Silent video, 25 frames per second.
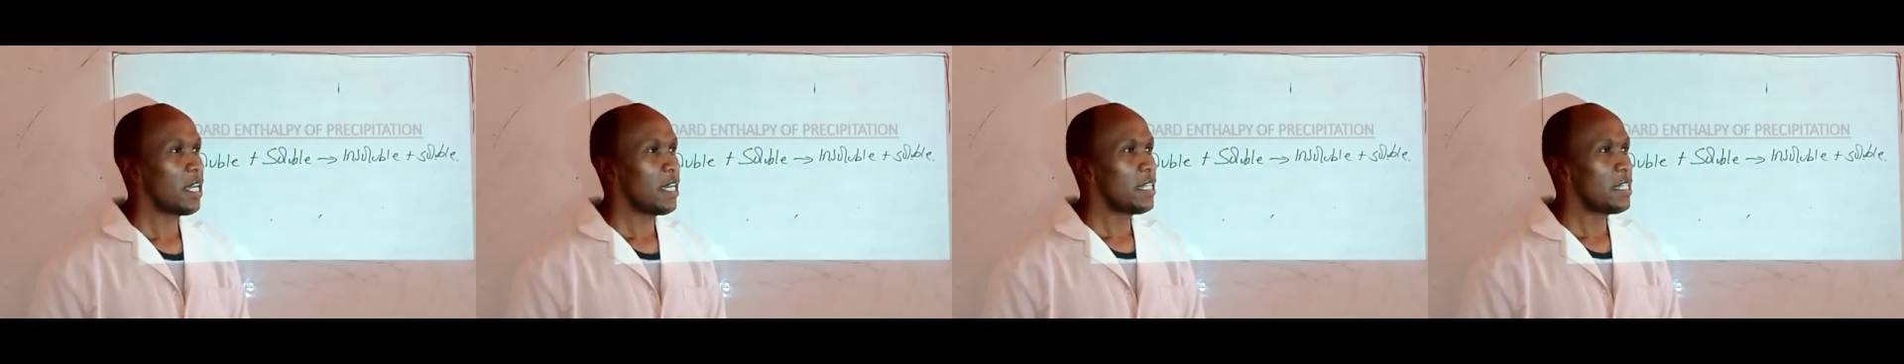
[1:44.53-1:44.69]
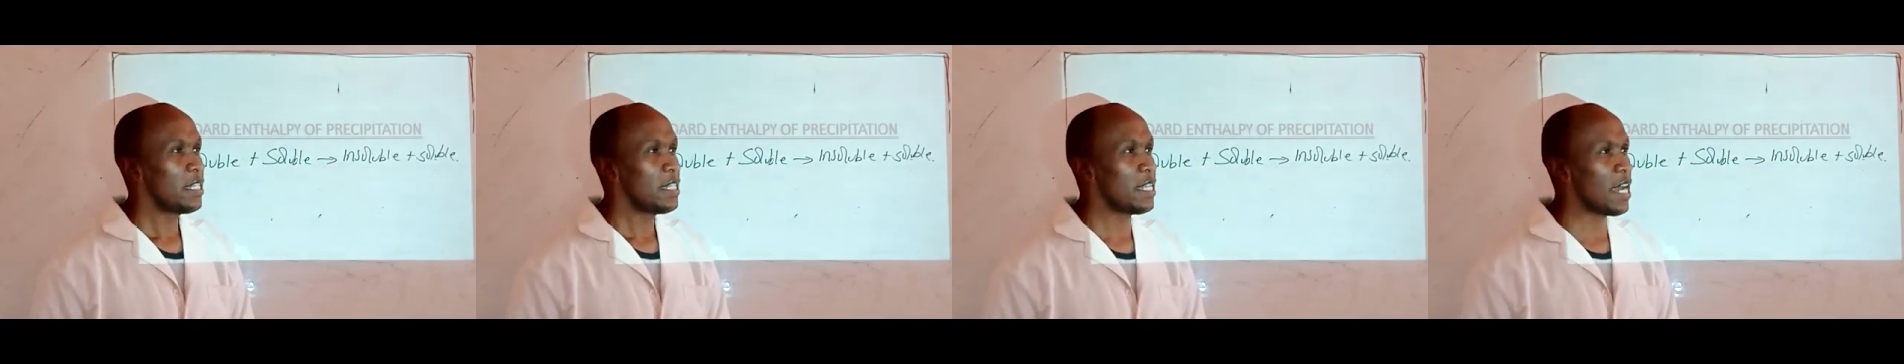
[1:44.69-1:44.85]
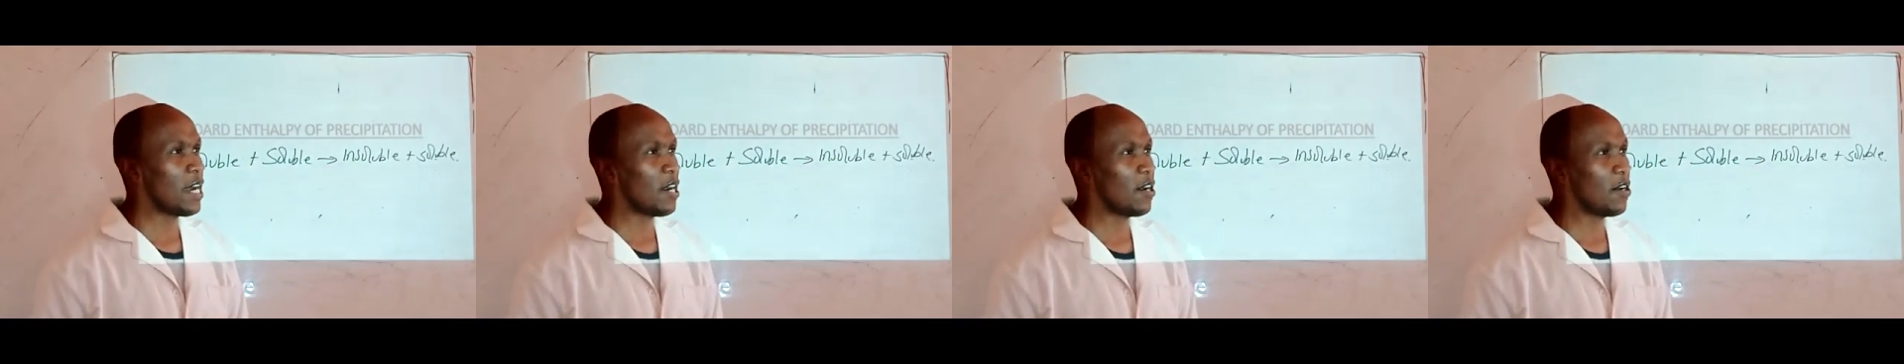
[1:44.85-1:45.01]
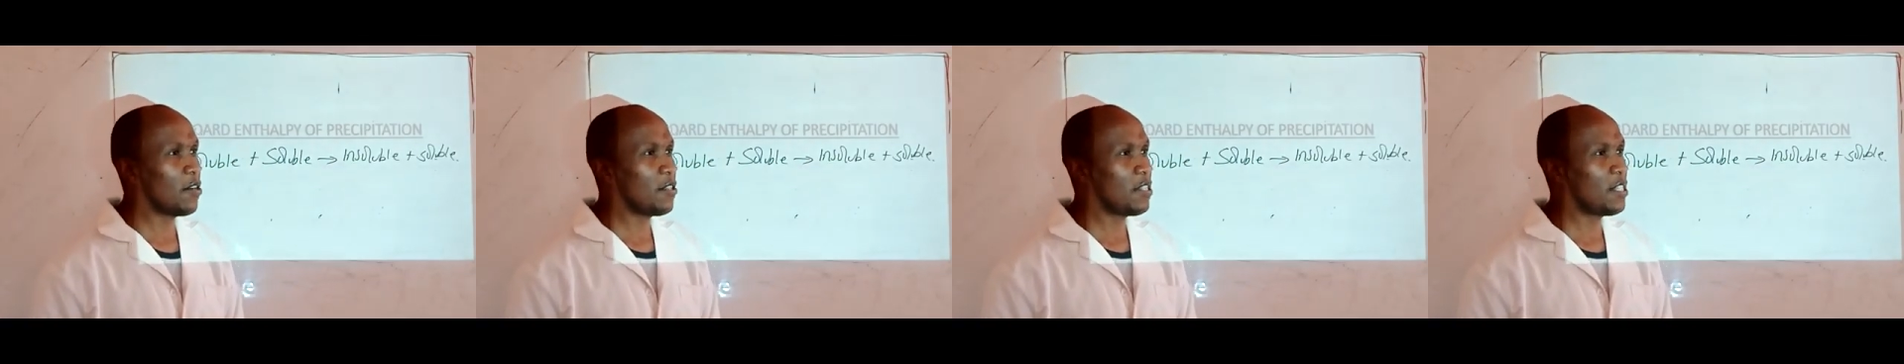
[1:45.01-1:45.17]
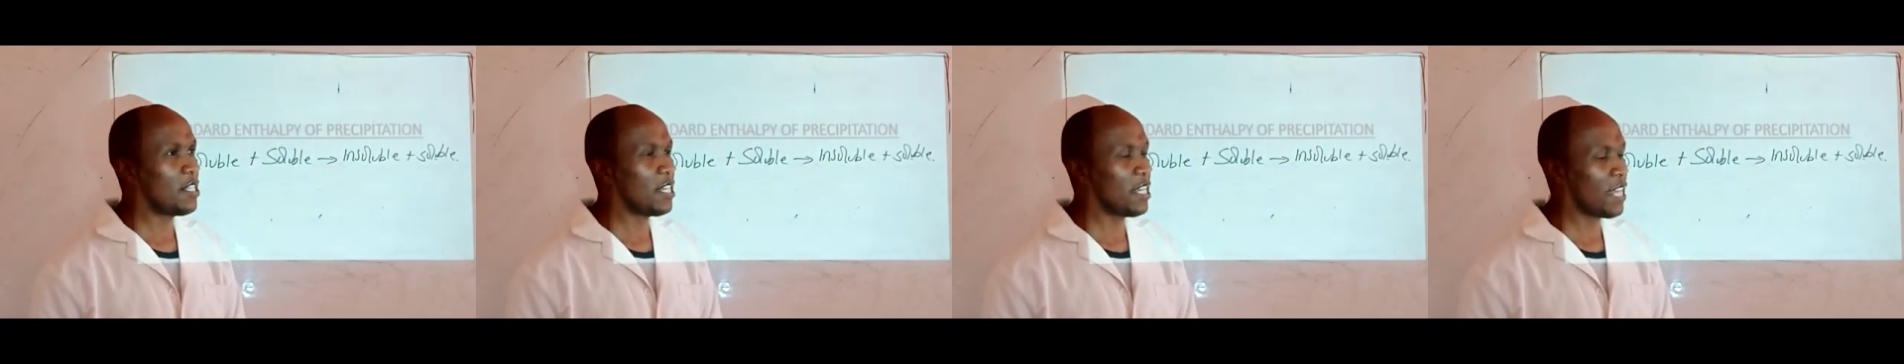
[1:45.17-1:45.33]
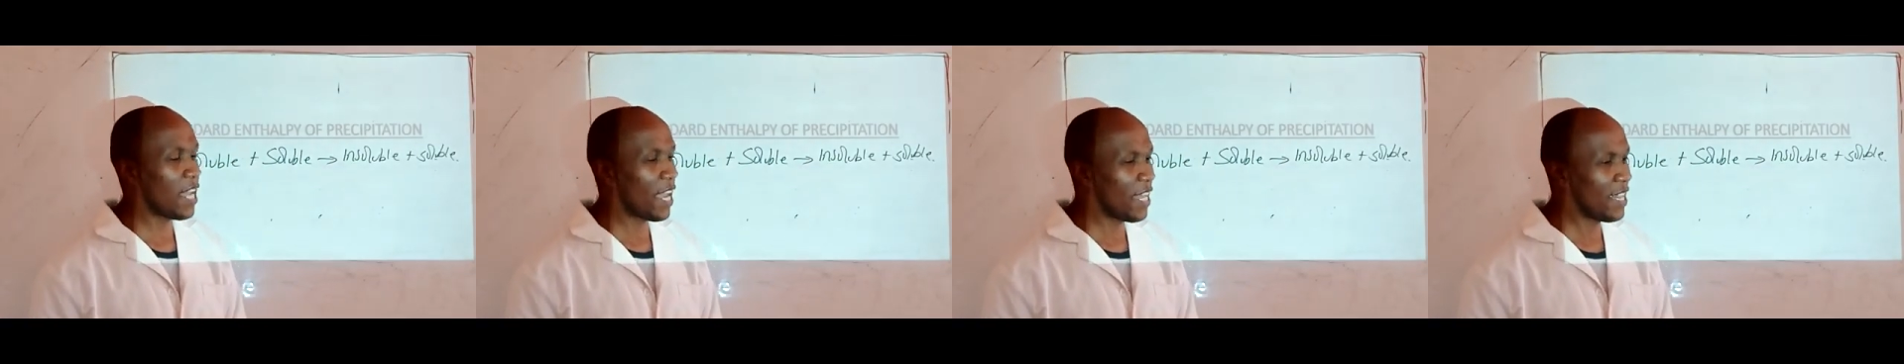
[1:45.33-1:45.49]
Now,
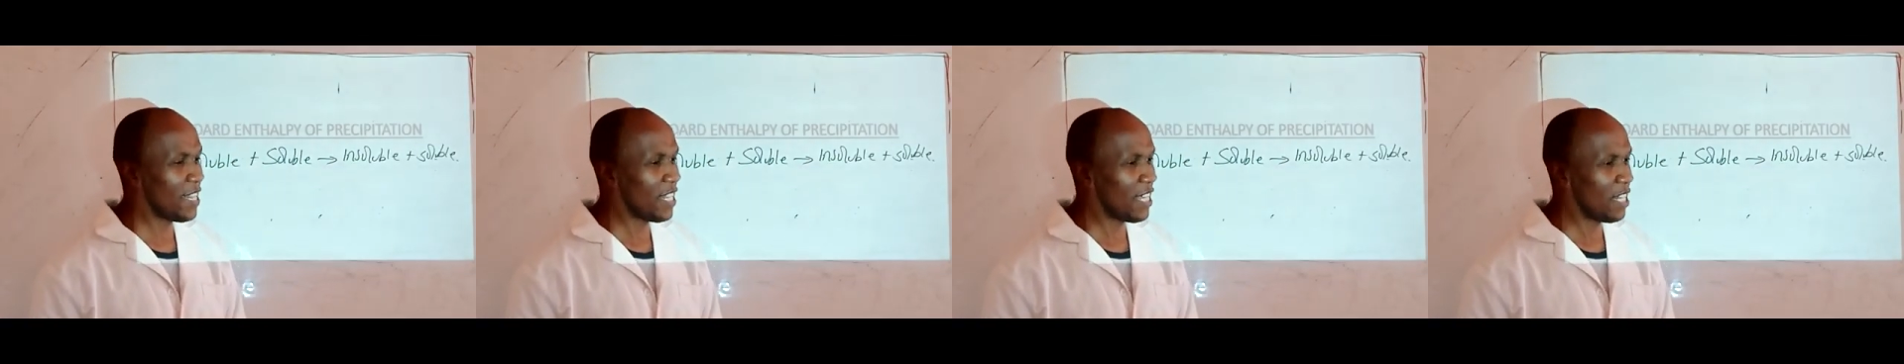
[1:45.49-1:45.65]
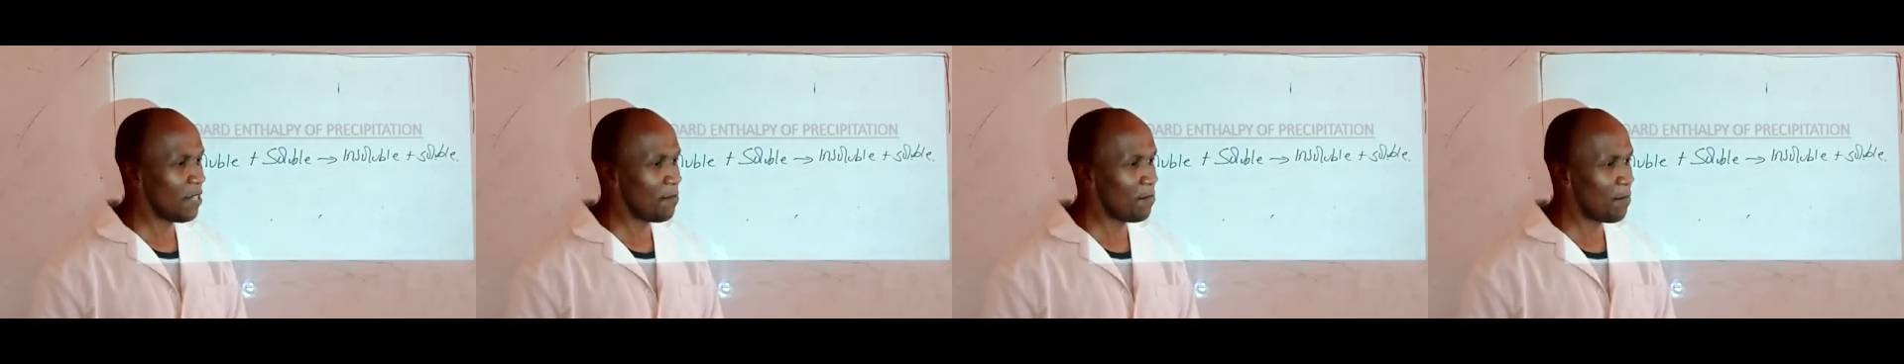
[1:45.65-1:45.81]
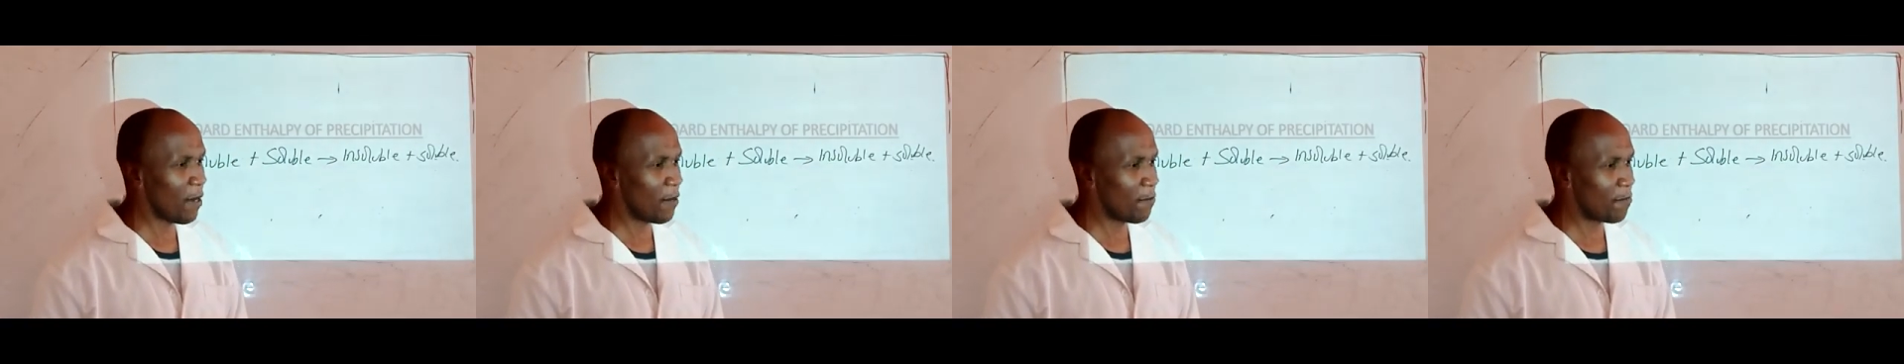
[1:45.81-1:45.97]
the enthalpy